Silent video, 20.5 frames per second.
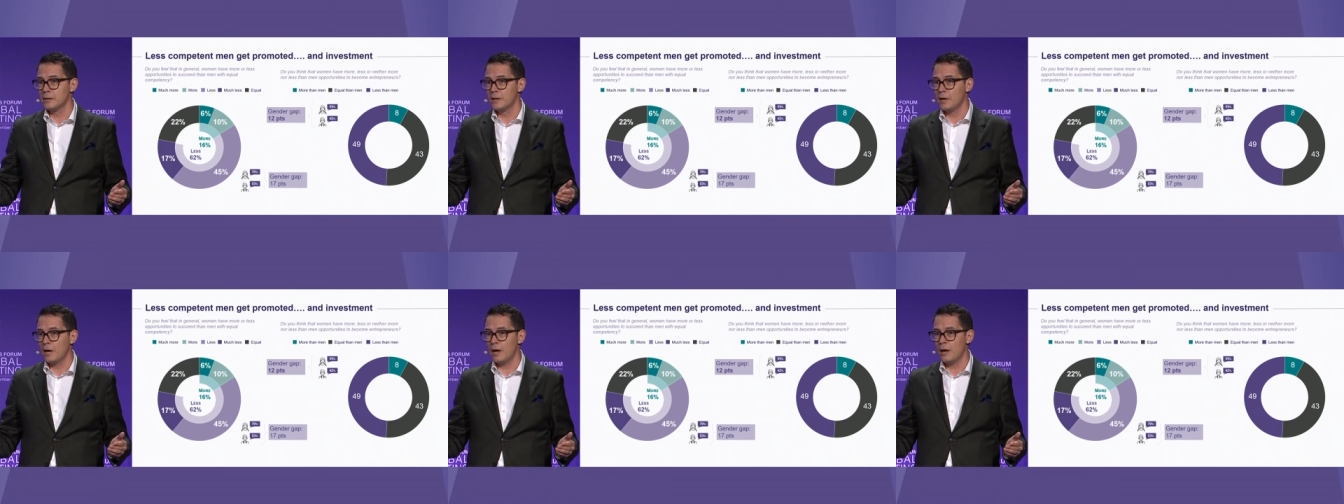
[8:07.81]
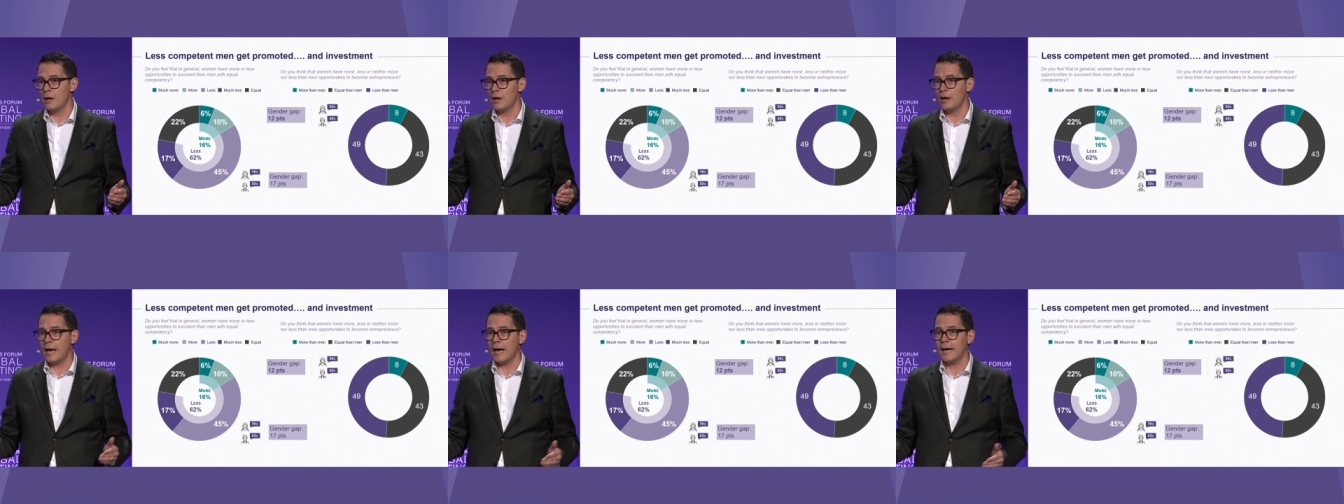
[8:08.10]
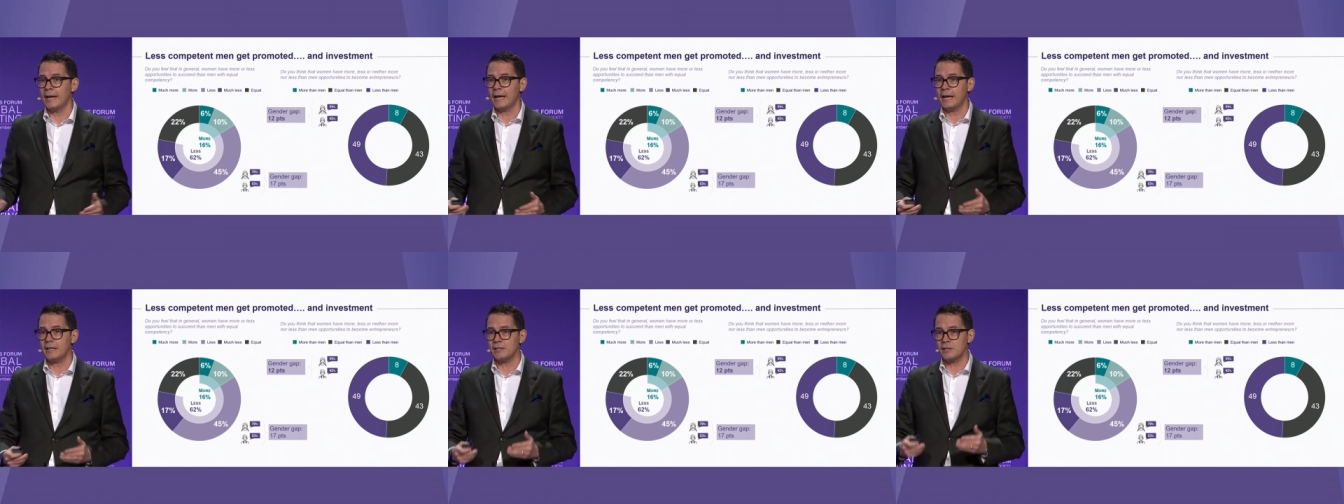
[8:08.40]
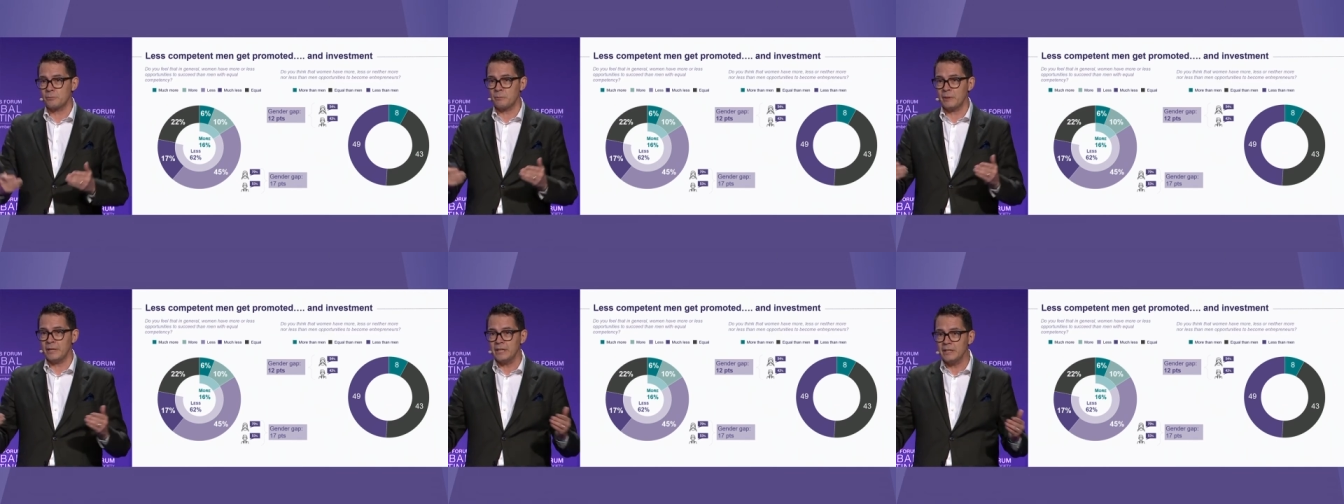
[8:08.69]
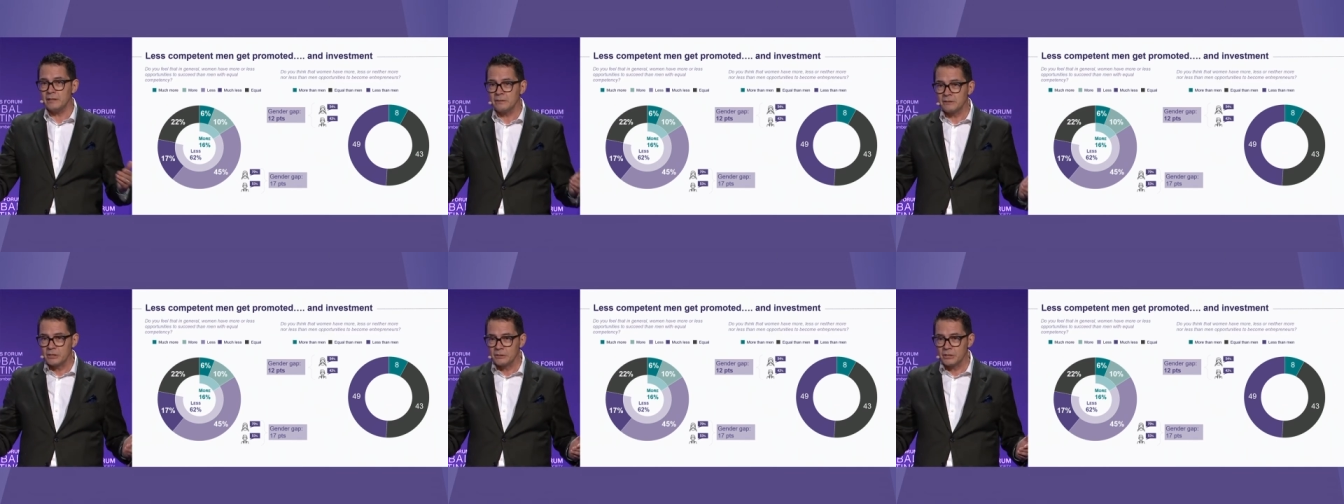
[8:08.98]
And as
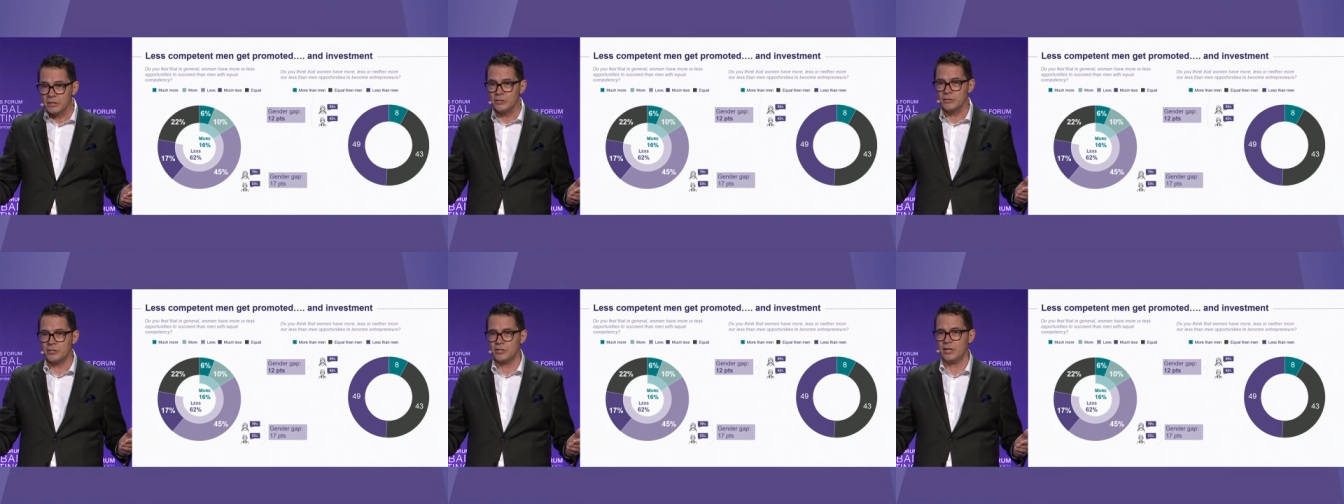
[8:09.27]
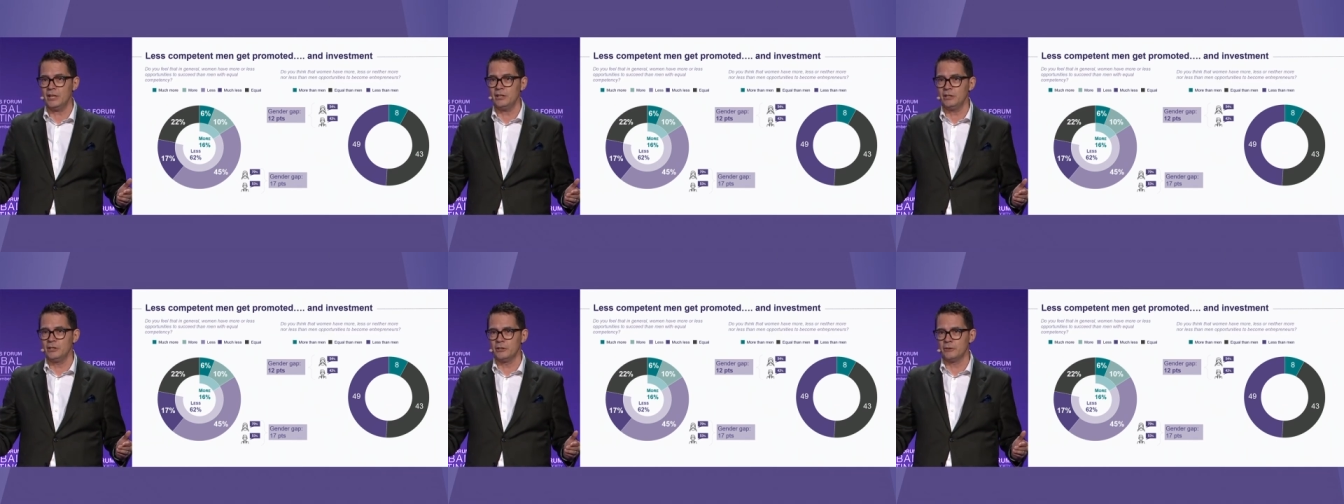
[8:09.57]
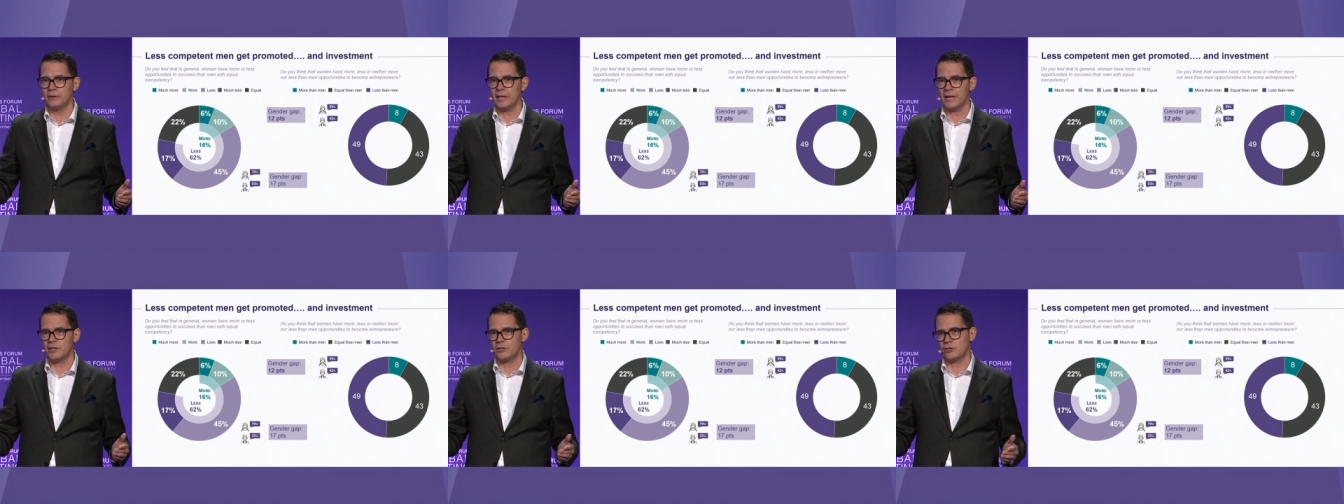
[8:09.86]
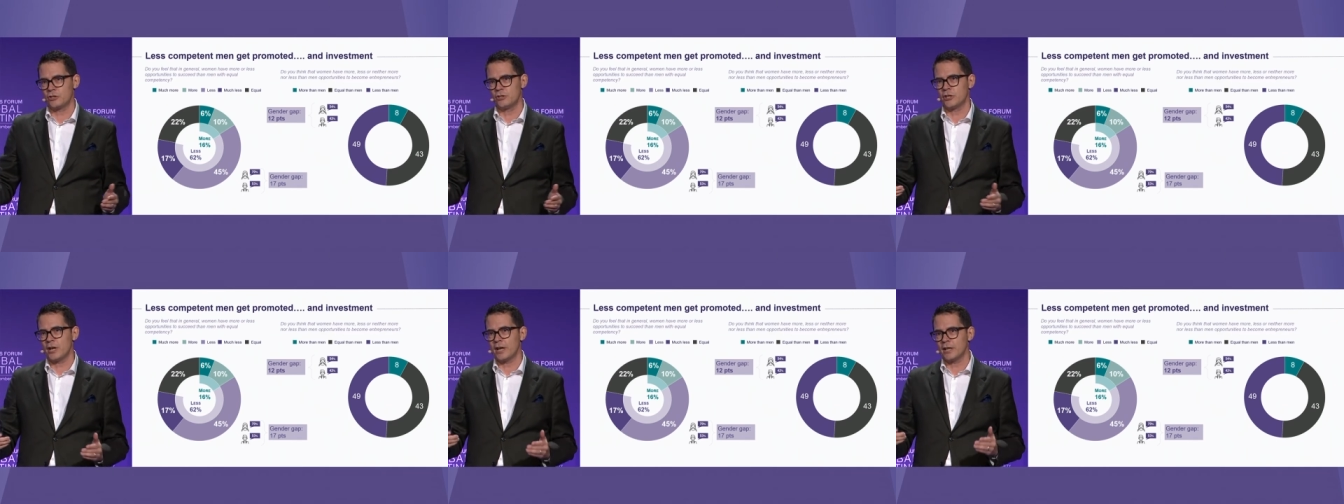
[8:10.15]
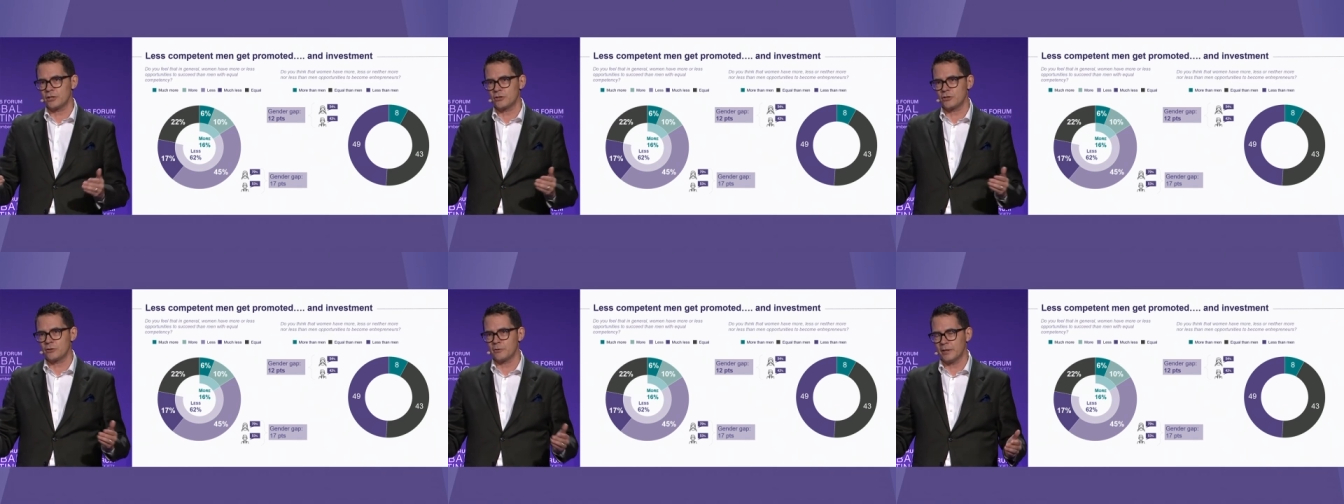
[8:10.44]
we continue that
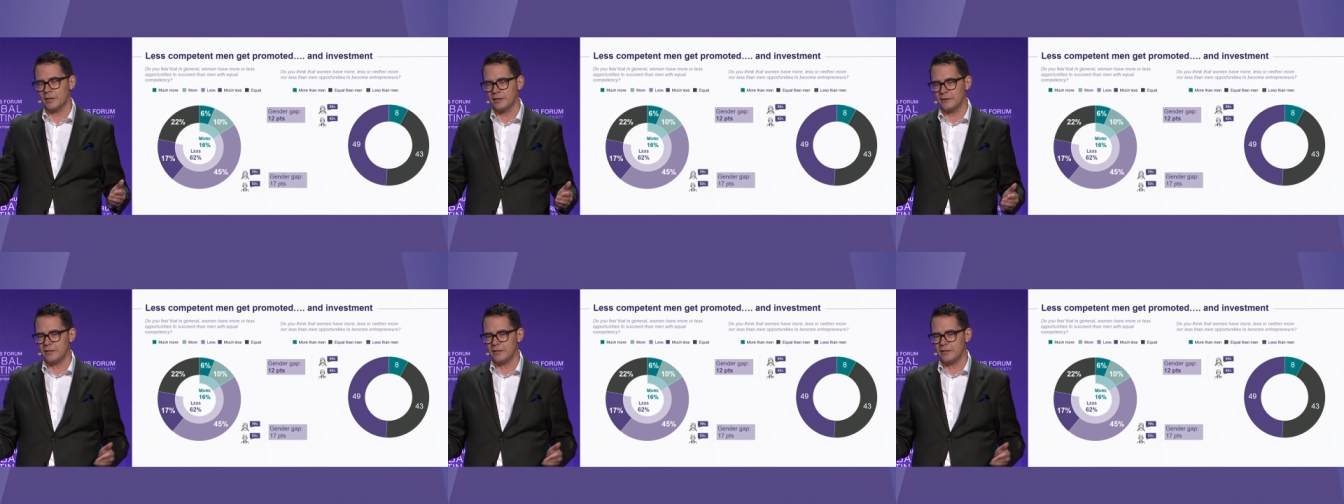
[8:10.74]
trajectory,